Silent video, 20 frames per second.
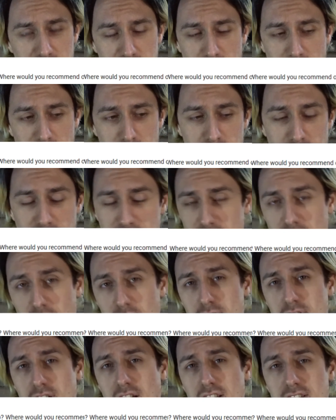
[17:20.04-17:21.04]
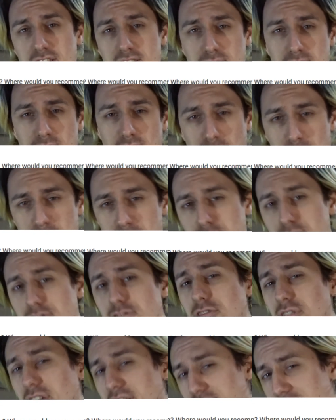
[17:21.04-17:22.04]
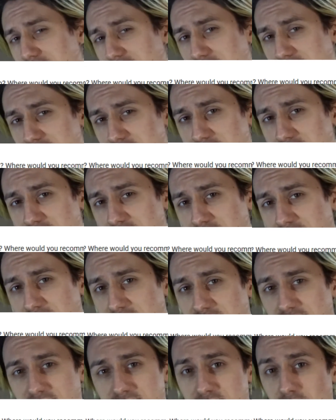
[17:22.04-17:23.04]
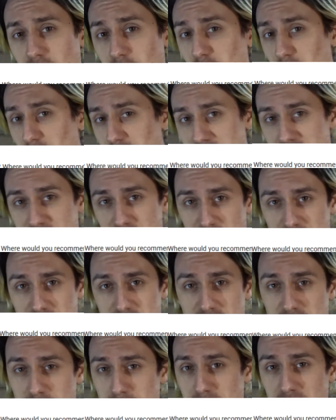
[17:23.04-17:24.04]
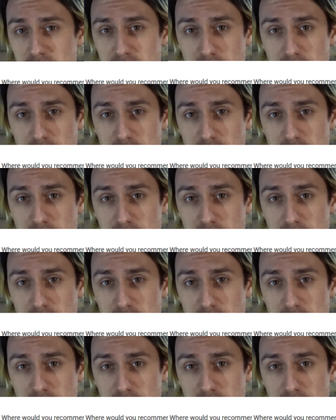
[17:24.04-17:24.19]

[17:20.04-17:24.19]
cub? No custom cub is truly finished. It's always constantly being